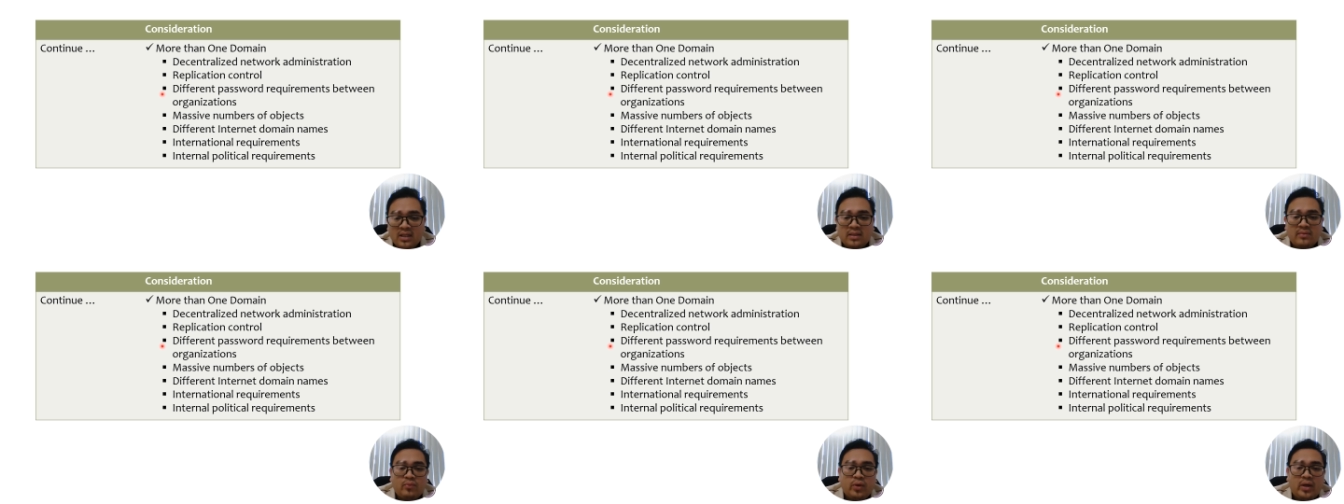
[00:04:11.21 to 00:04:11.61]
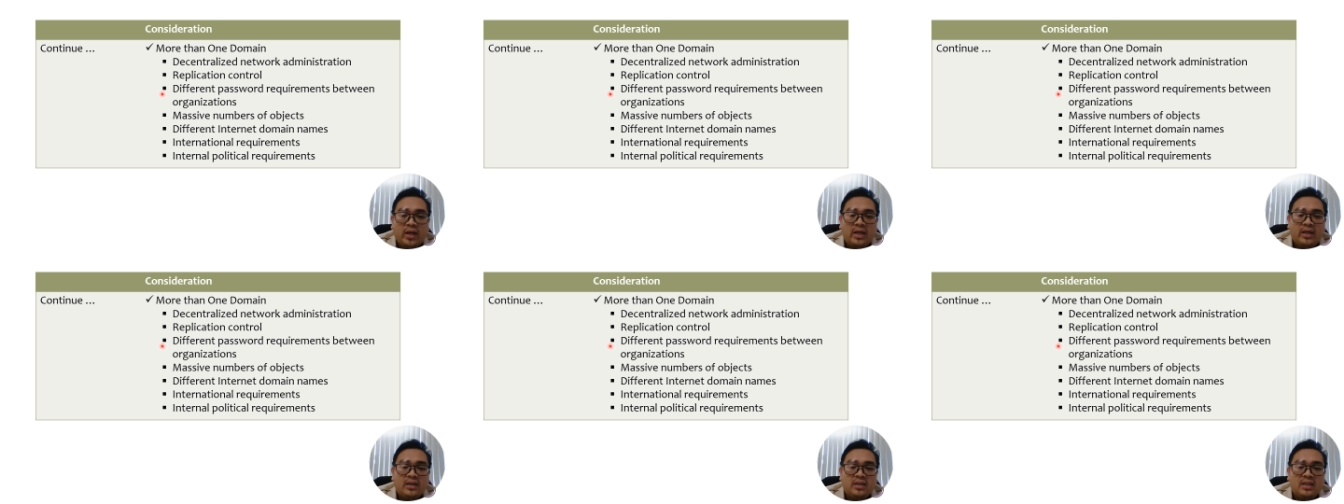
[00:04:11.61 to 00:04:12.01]
where
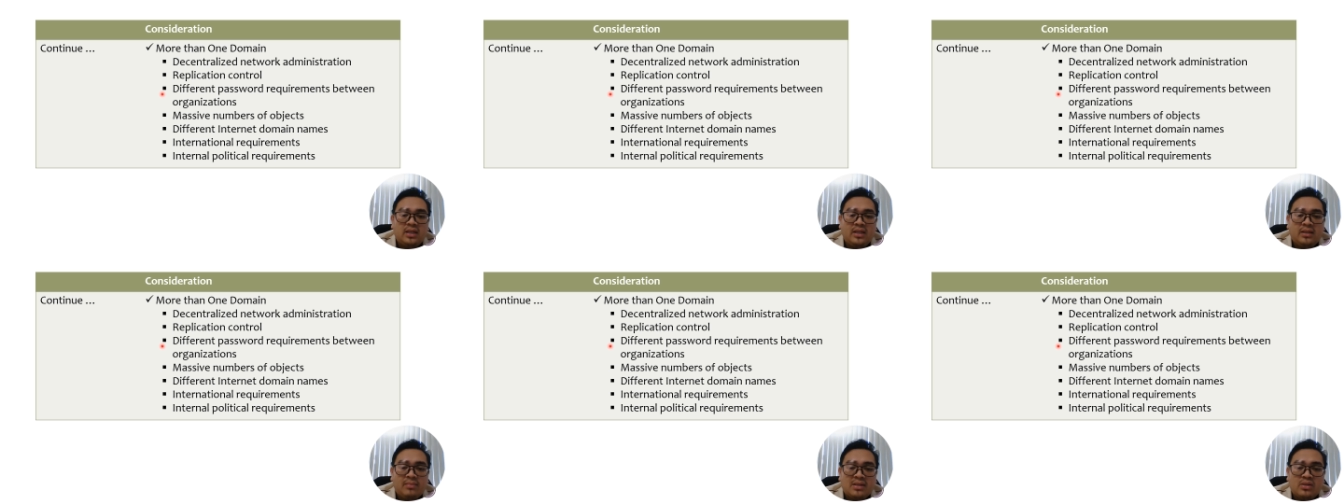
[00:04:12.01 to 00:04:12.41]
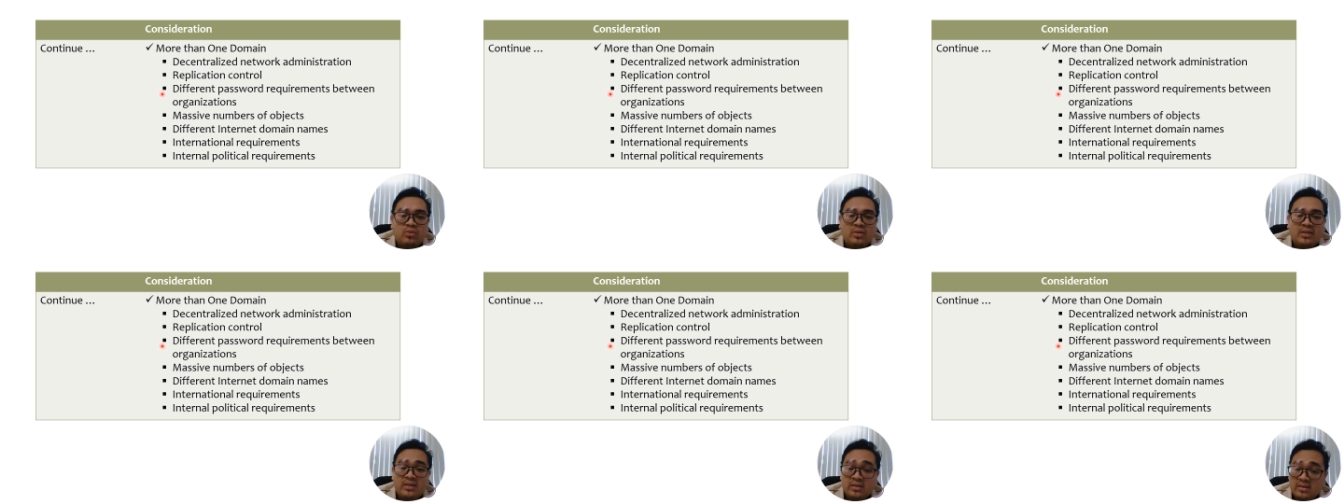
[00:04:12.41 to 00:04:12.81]
it must
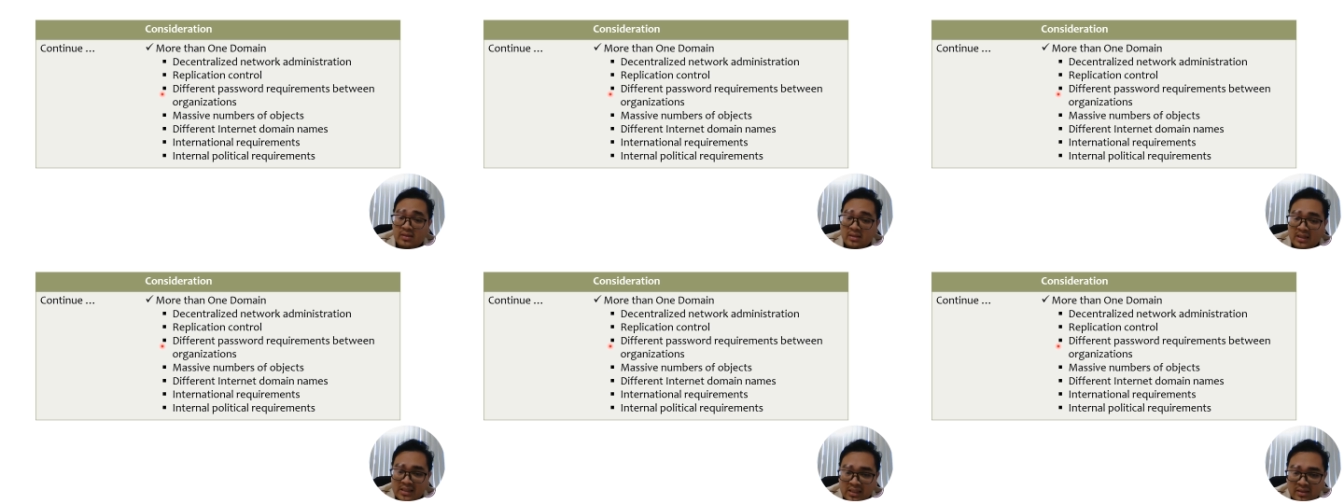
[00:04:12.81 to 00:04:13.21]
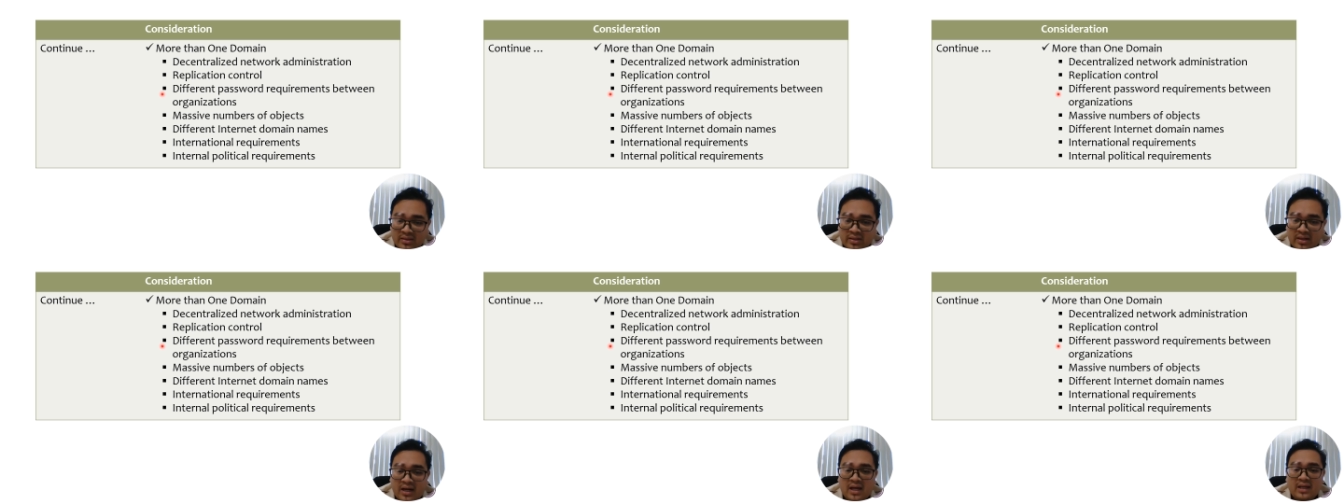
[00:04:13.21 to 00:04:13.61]

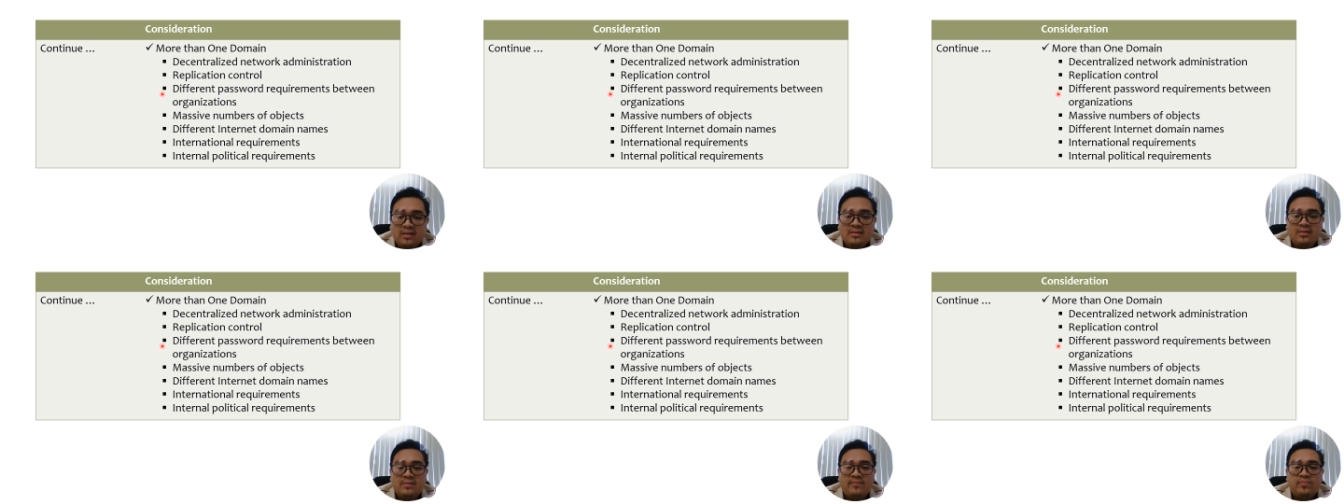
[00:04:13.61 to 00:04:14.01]
decentralize